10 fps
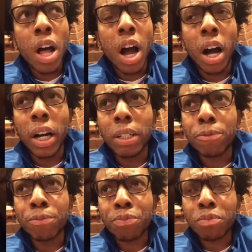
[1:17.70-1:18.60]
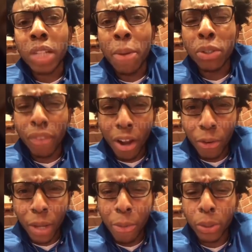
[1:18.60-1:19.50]
Um... He was
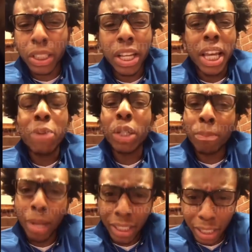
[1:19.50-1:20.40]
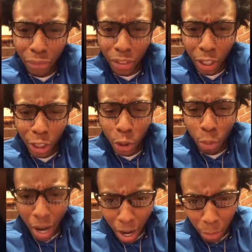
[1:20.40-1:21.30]
found, he was, he went missing for thirty-two
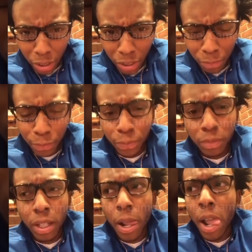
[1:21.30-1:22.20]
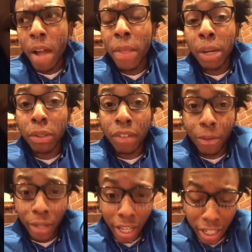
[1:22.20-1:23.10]
hours. Then he was
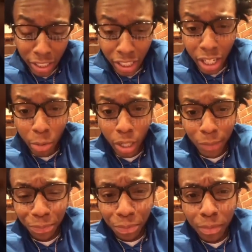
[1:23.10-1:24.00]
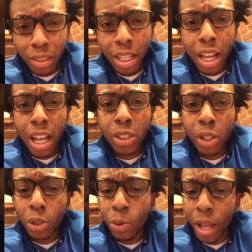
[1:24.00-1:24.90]
found dead in the stairwell. And
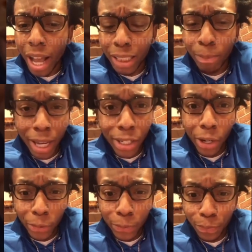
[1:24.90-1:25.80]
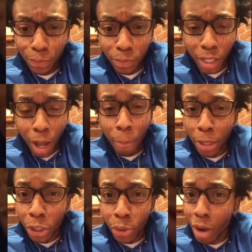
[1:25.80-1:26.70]
so you guys may know, I'm
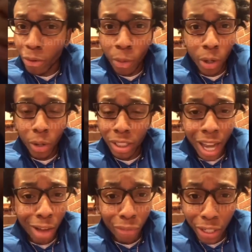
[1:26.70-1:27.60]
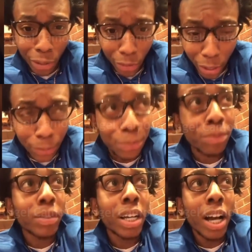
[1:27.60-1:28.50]
pretty sure everyone on this live video know,
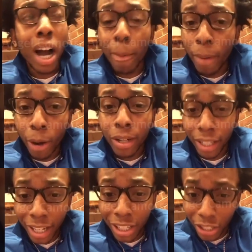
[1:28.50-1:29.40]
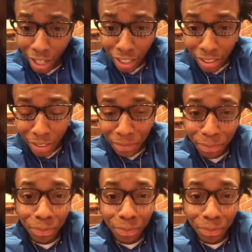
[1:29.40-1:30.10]
about Kenneka Jenkins.